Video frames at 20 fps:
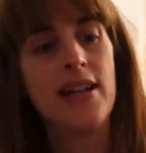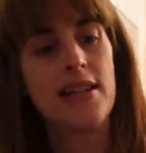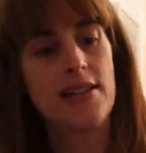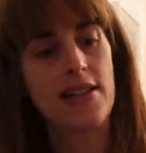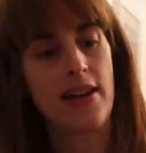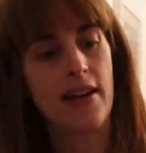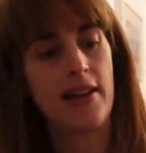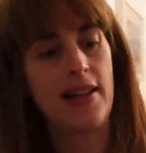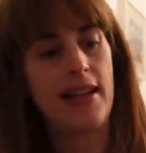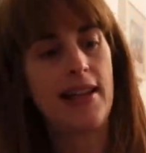
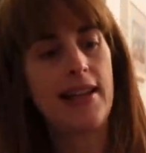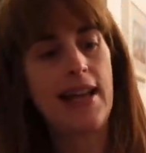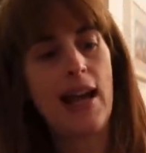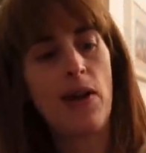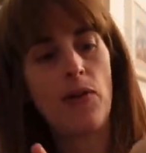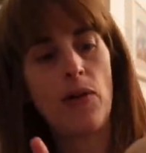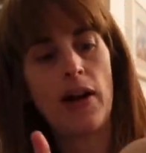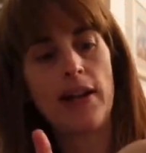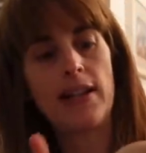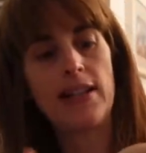So I think
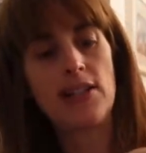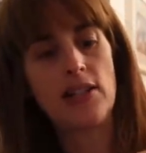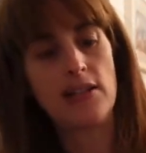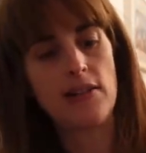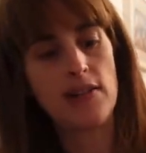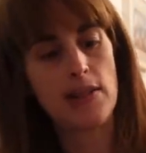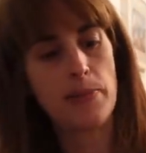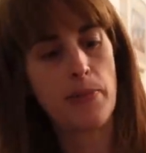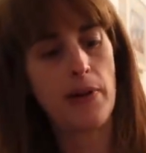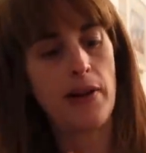now what I need to
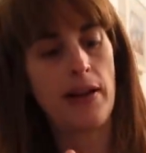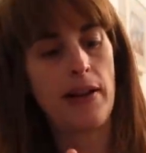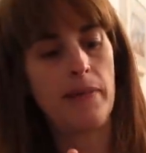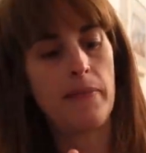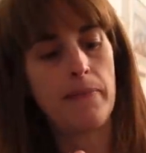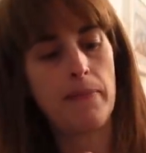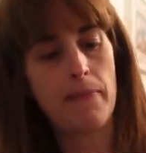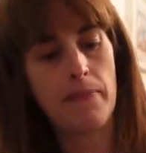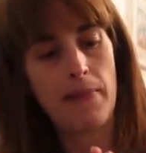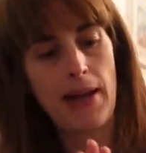do is put
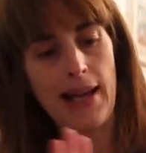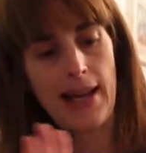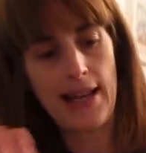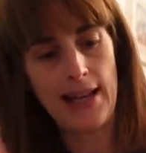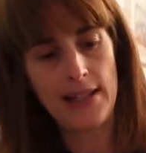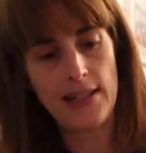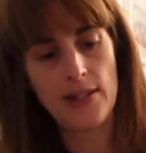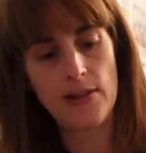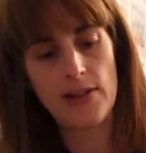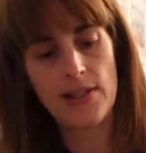it, make
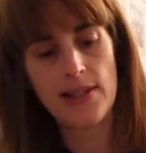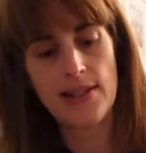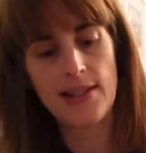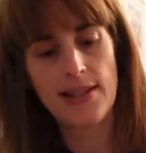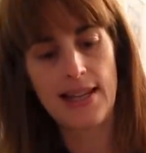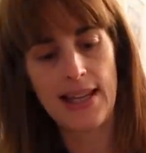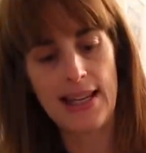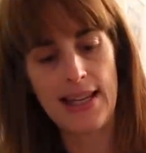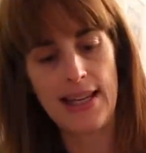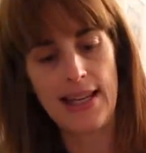it into a
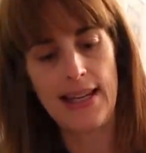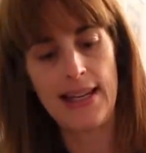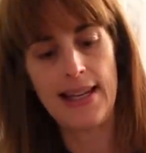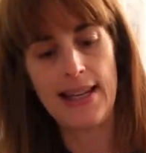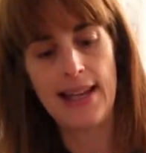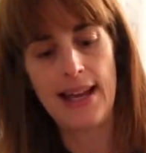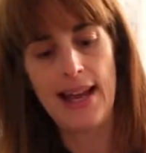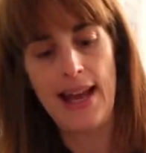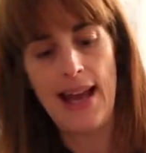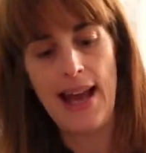
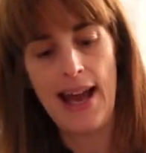skein